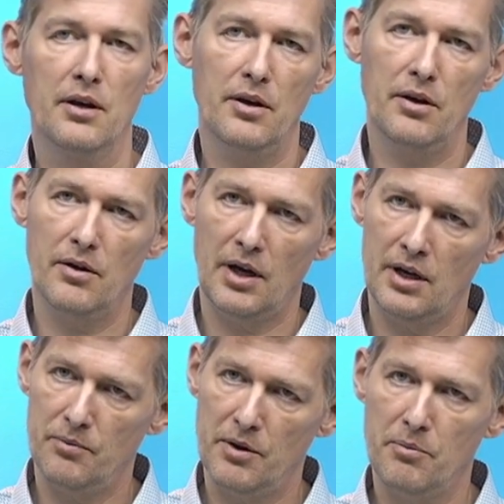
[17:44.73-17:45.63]

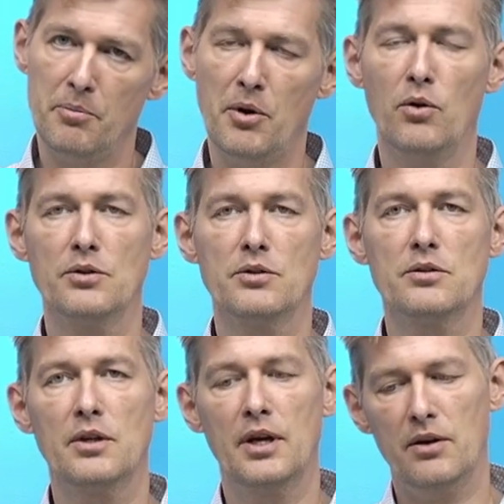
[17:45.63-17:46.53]
and with
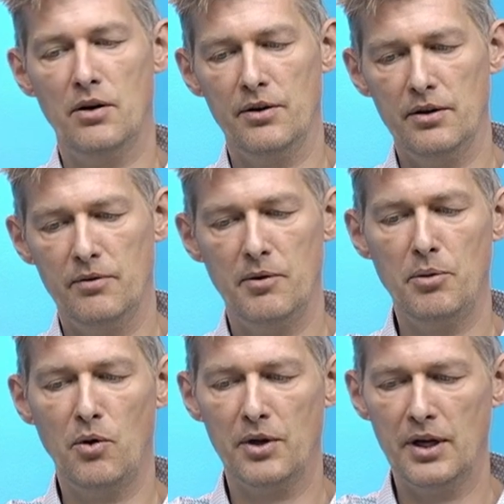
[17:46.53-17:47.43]
reports and other
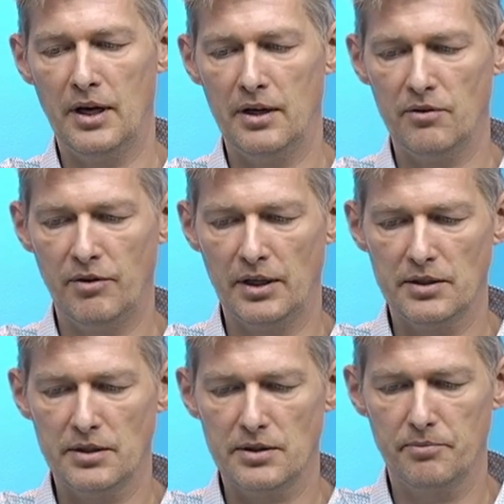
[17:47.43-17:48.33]
reporting artifacts.